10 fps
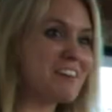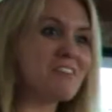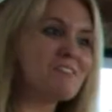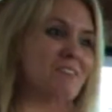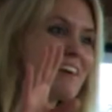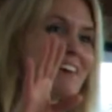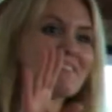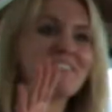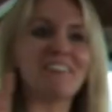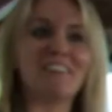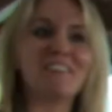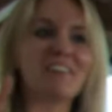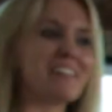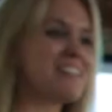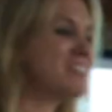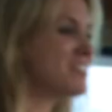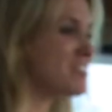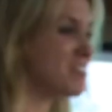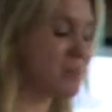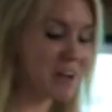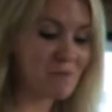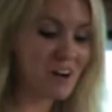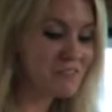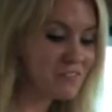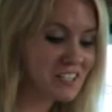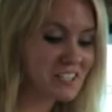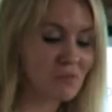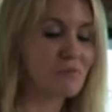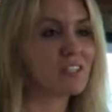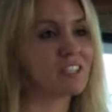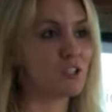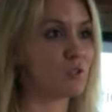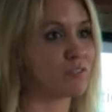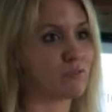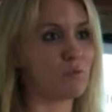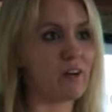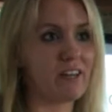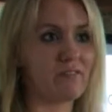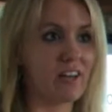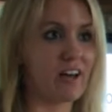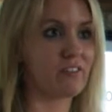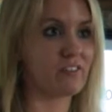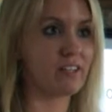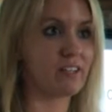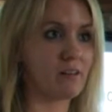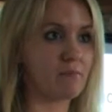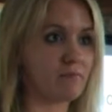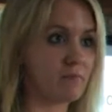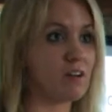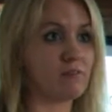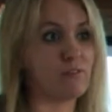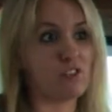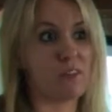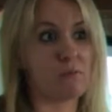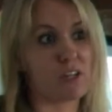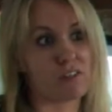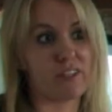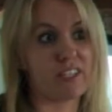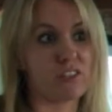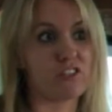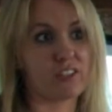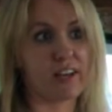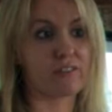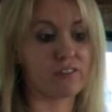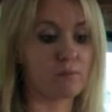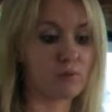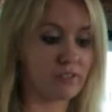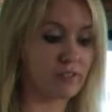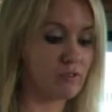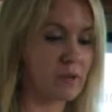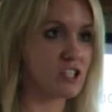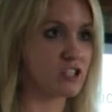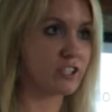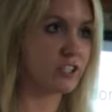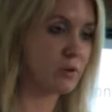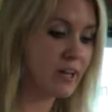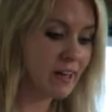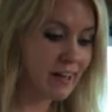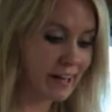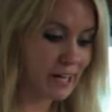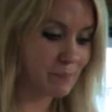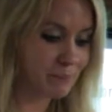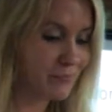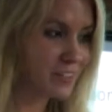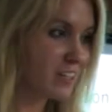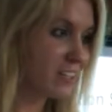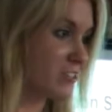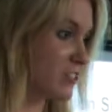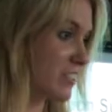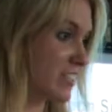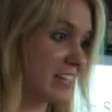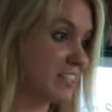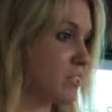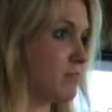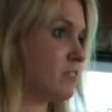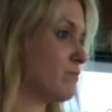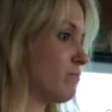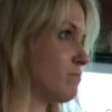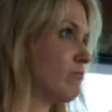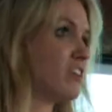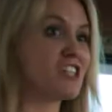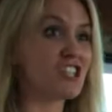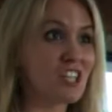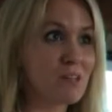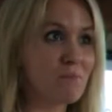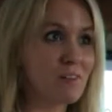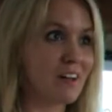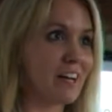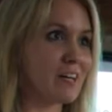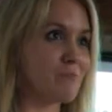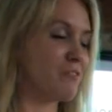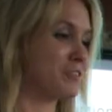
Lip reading: Oh, you have. Okay. So I find it a really useful way of gathering, of doing market research and gathering important information. So, it's very cheap. The